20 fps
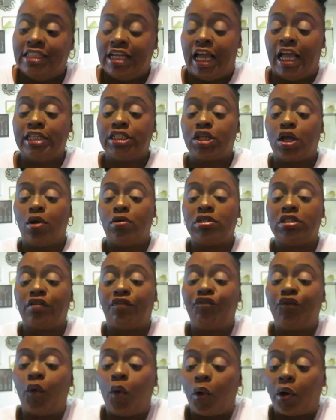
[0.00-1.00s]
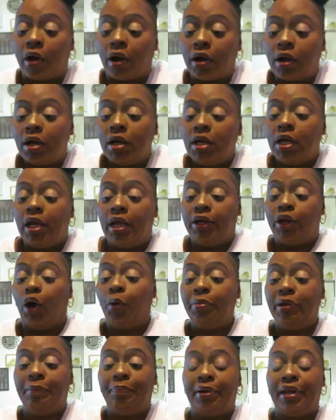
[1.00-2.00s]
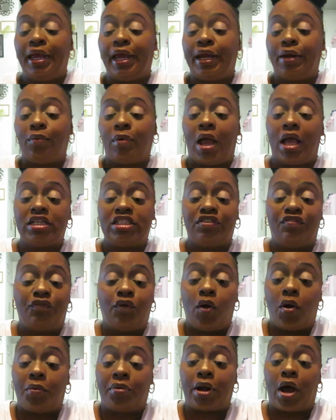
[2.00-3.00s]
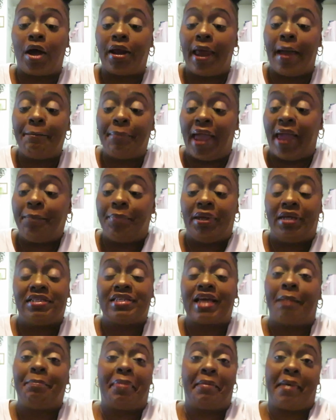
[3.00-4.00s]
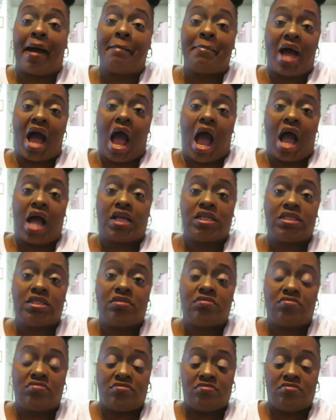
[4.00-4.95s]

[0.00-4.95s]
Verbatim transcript: Let's go Sephora. And don't be playing around Sephora with all that paper on top of my box.